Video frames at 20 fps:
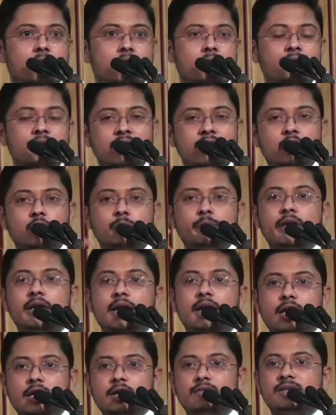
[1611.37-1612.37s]
We need to be
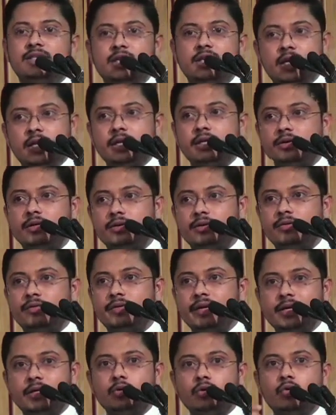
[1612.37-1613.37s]
a little visionary.
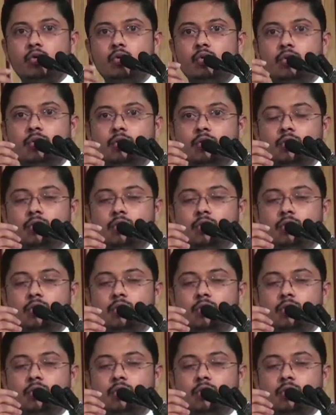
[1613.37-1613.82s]
We need to